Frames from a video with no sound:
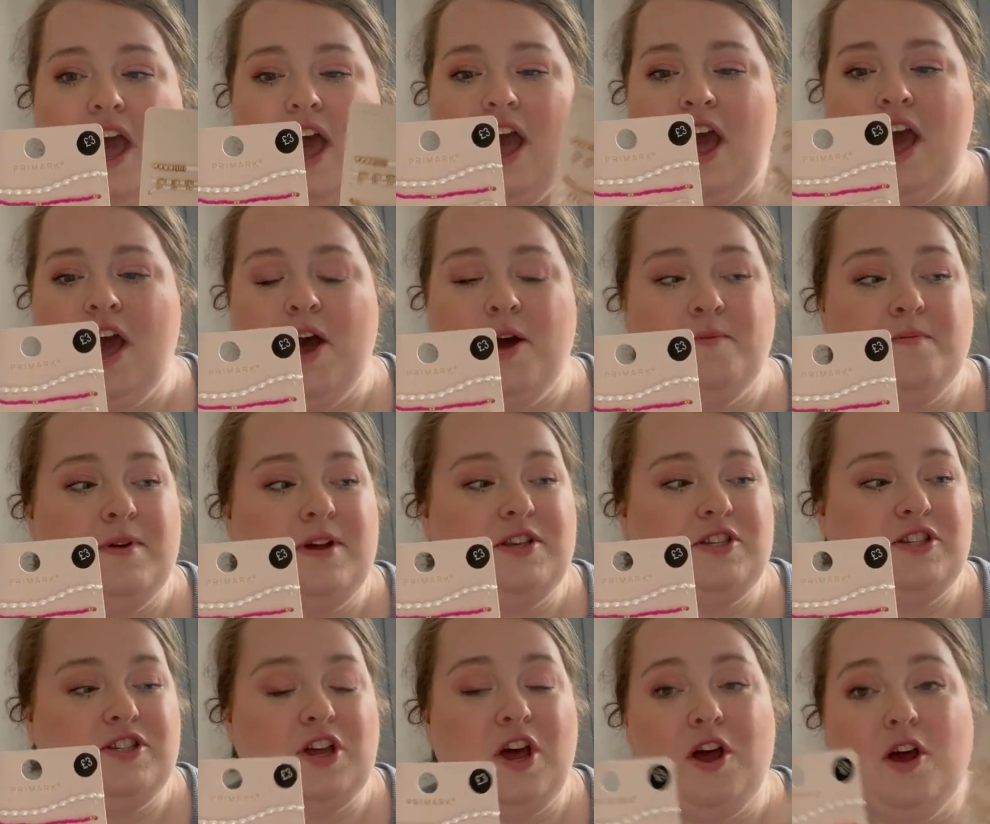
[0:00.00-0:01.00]
Um,
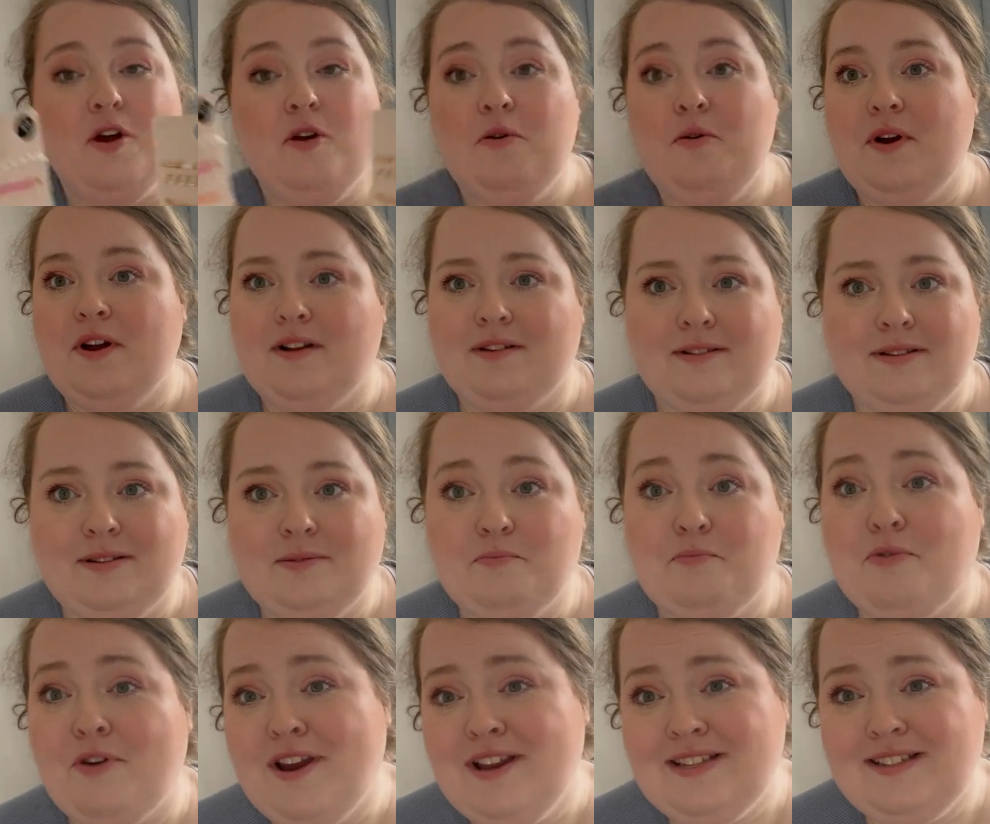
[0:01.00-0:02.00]
so
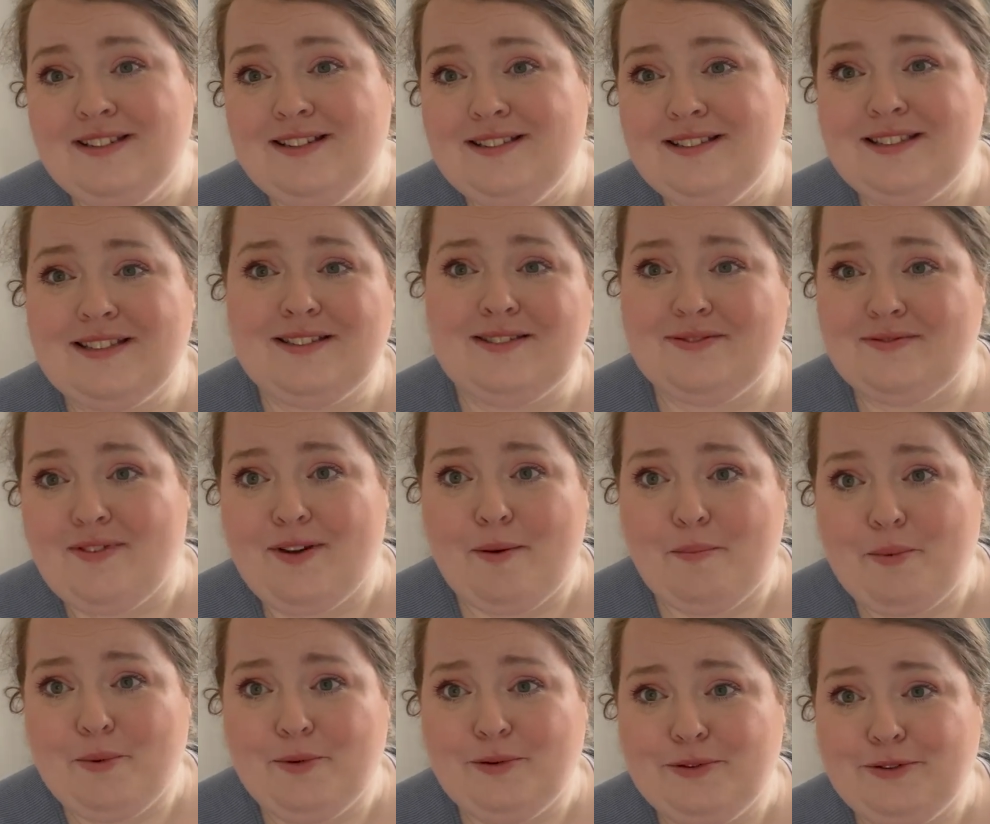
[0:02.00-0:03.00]
bracelets as a fat
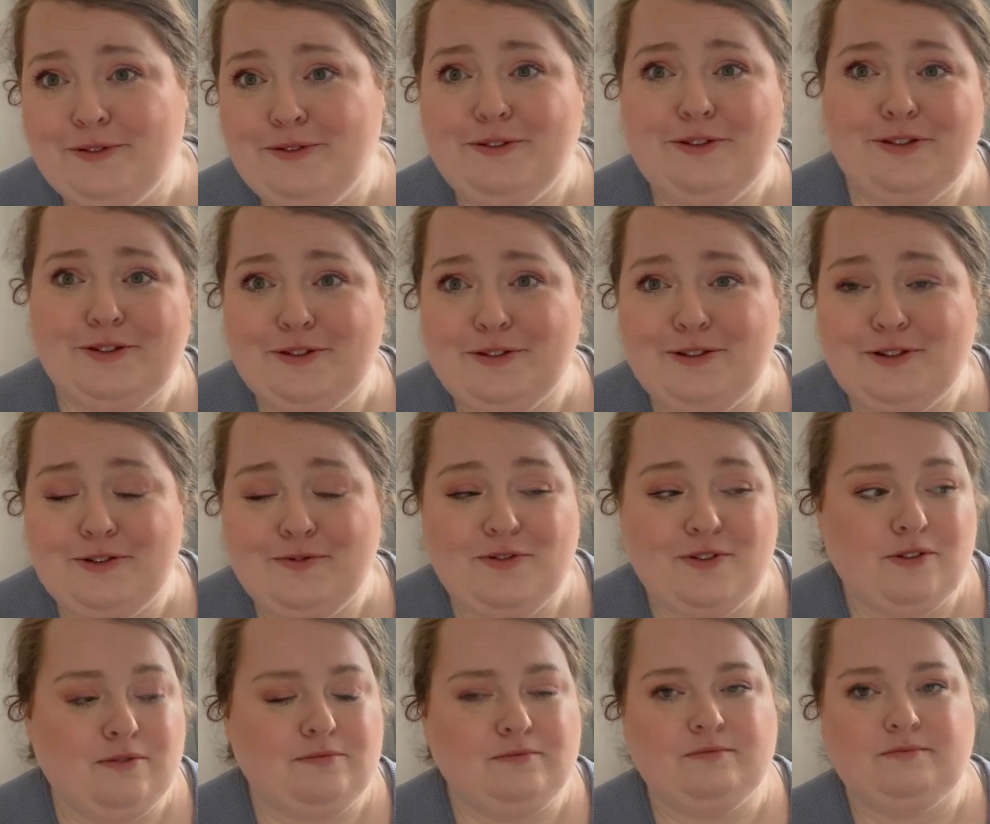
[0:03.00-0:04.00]
person is a
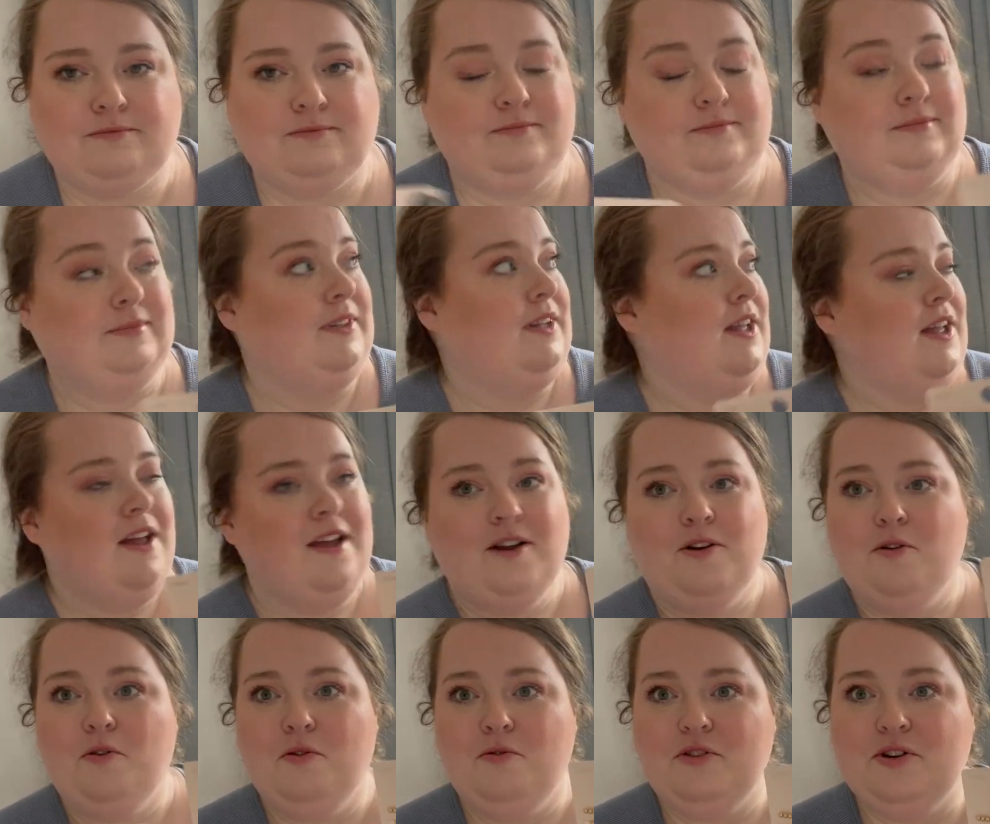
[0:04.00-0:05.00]
different,
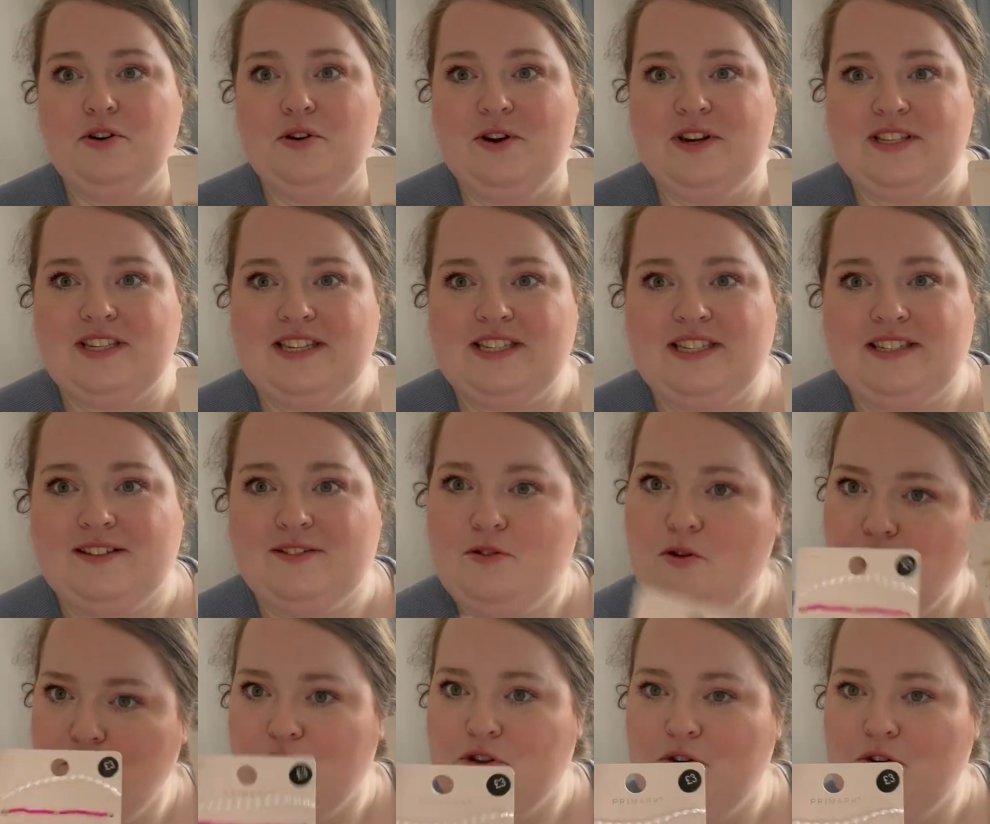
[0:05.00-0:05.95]
all the noises, all the